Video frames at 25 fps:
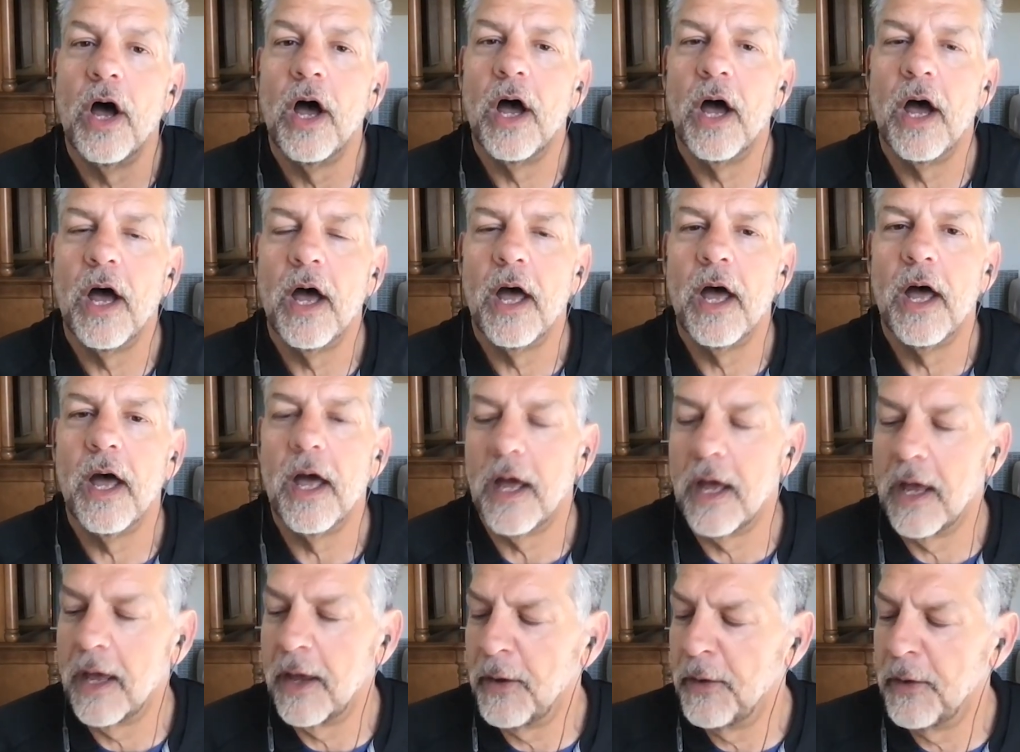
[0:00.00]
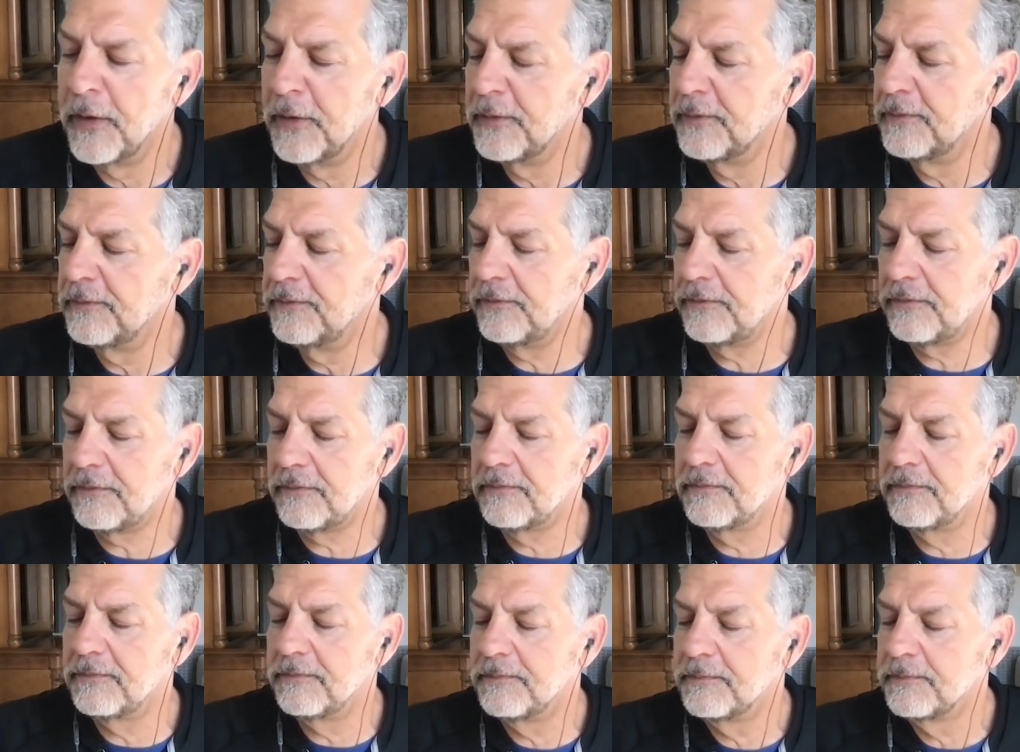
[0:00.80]

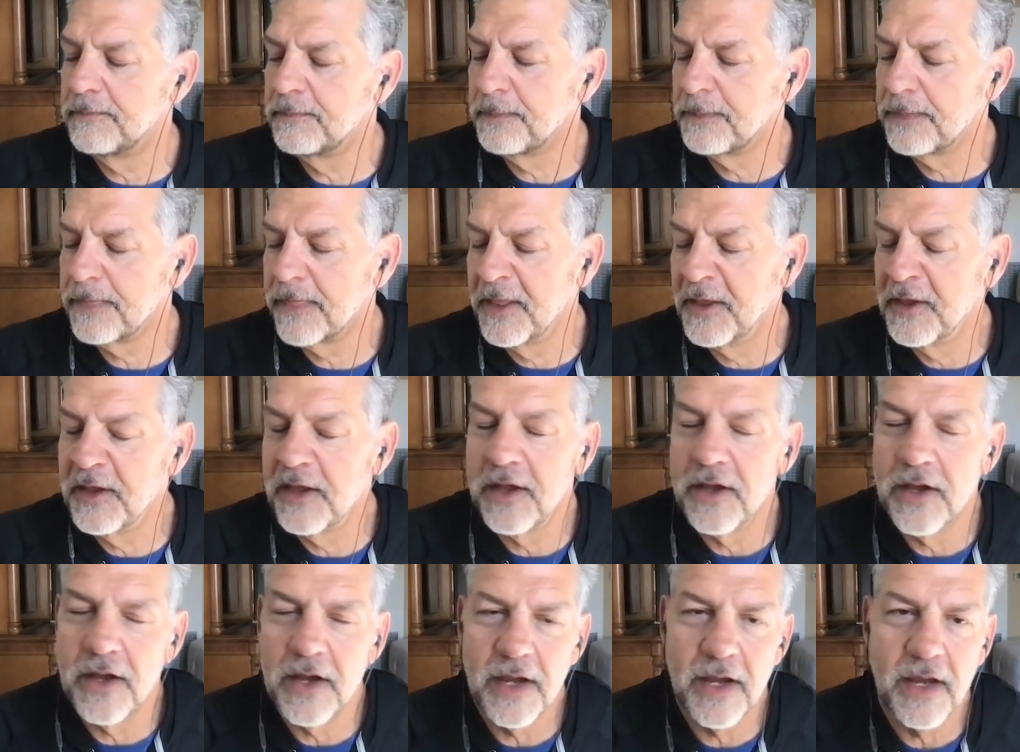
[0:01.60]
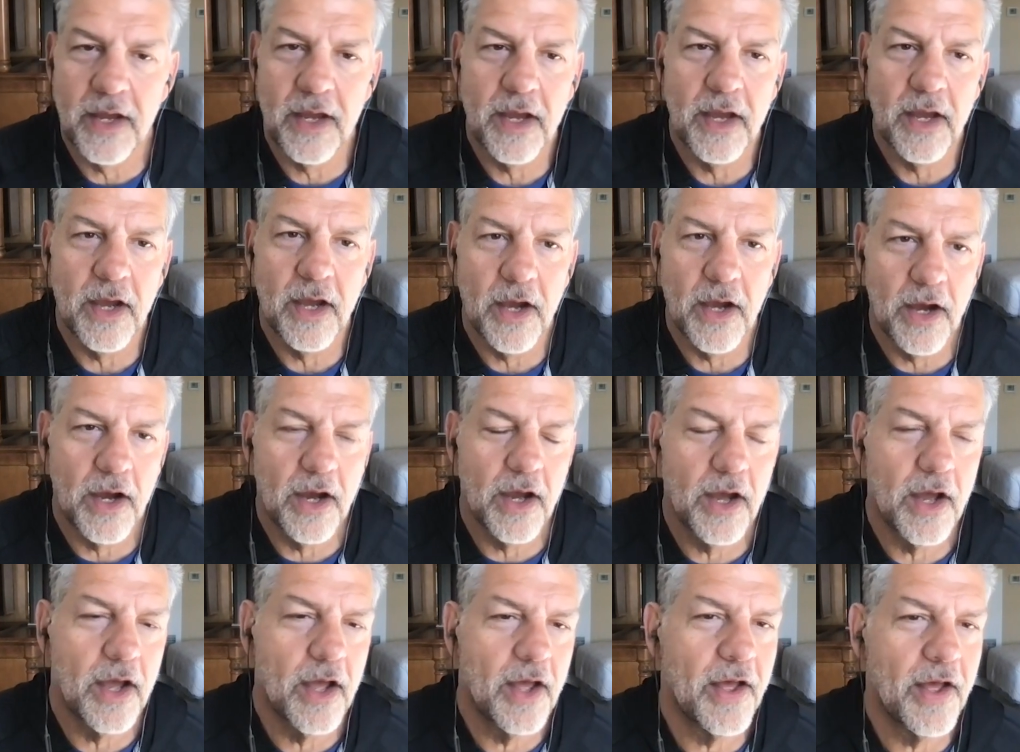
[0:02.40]

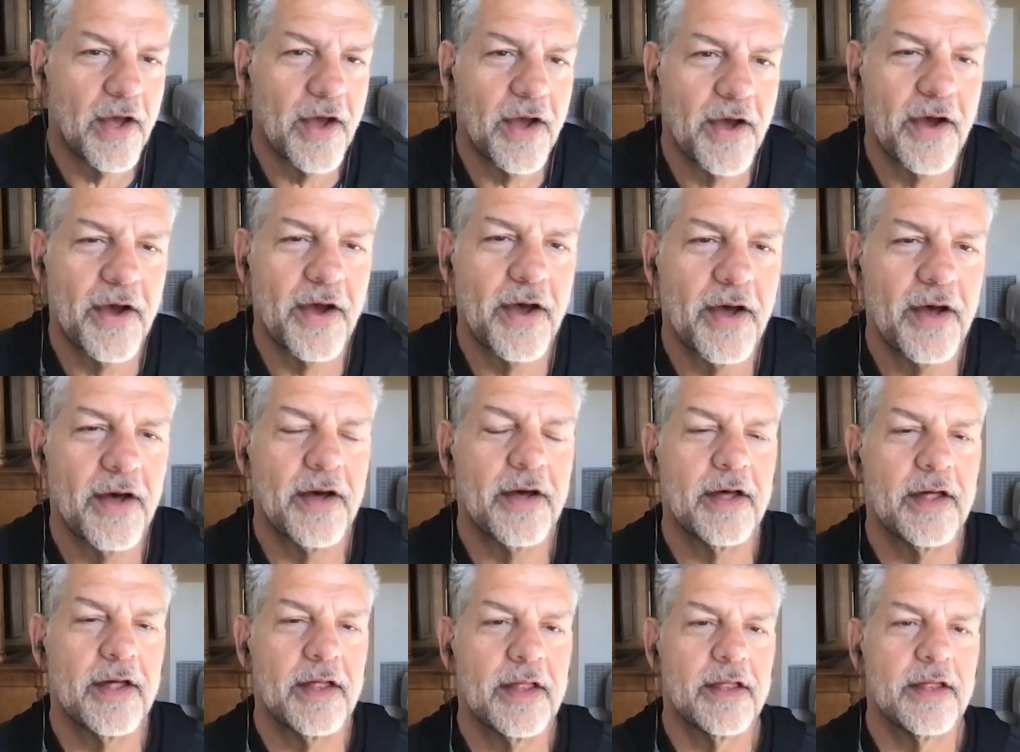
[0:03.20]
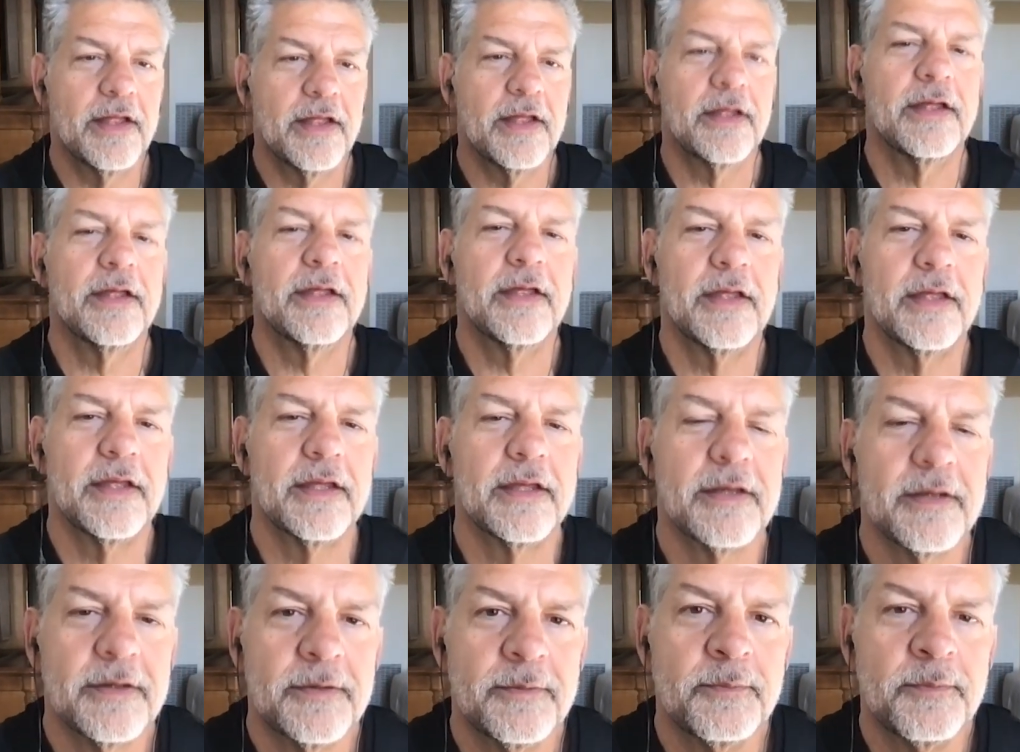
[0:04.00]

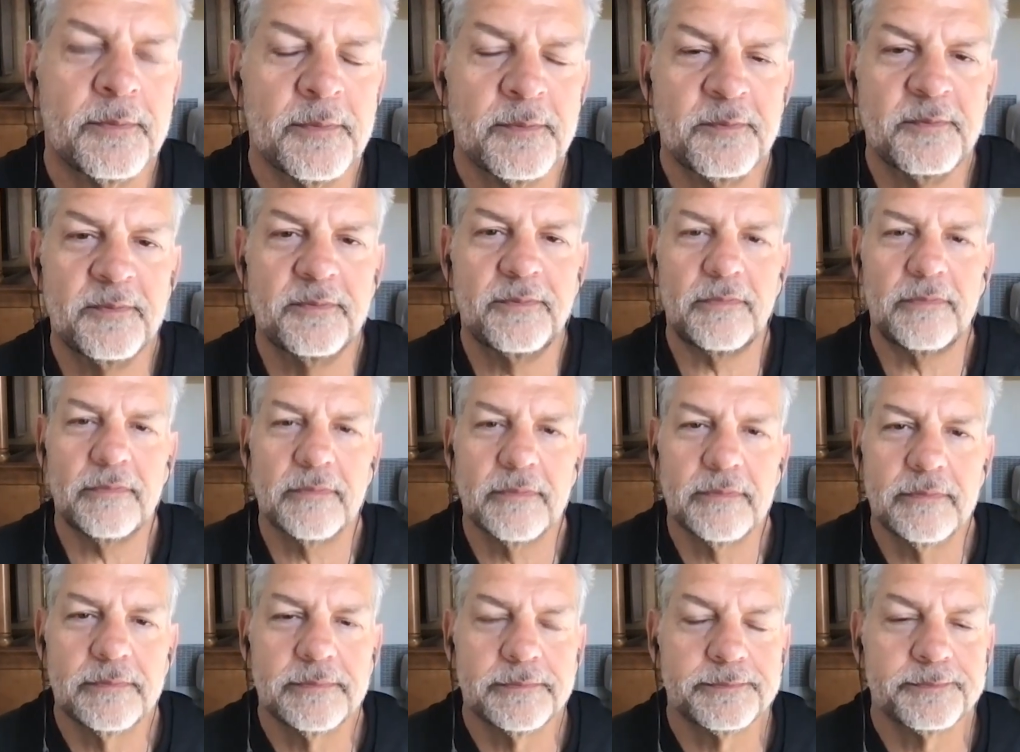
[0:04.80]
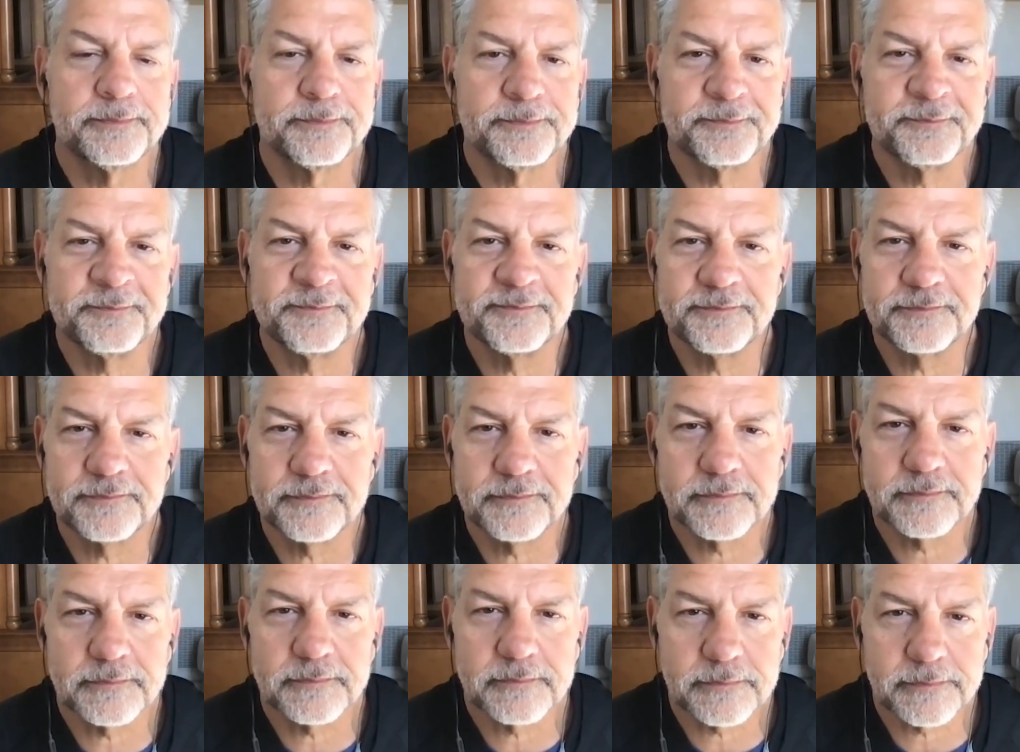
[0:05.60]

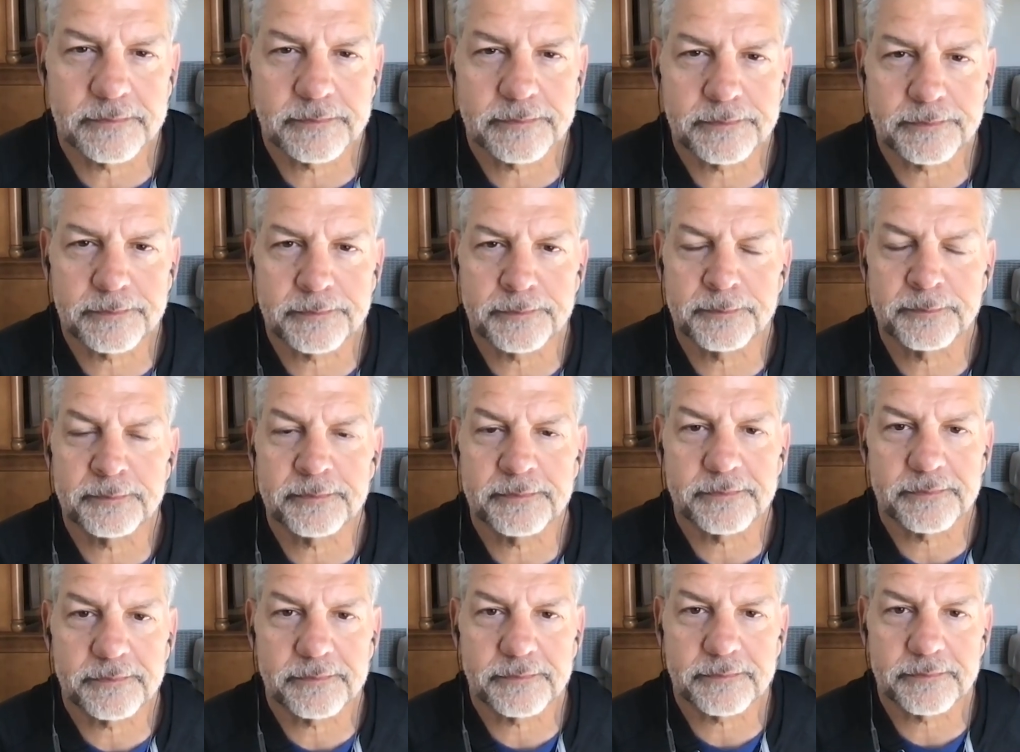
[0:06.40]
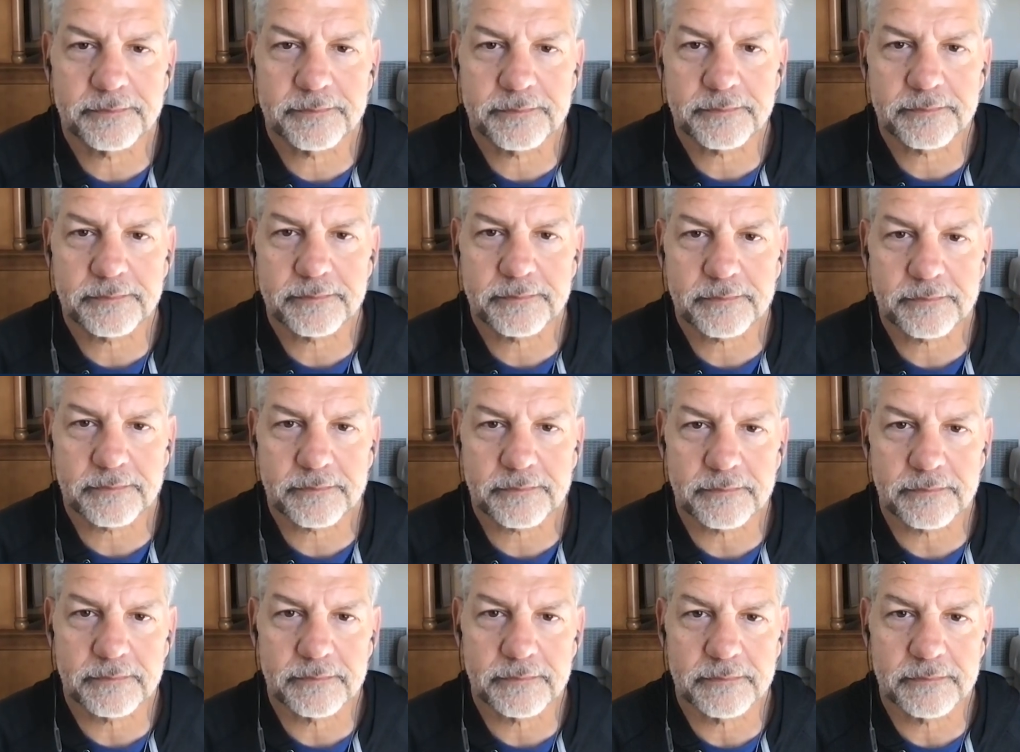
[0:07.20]
(not speaking)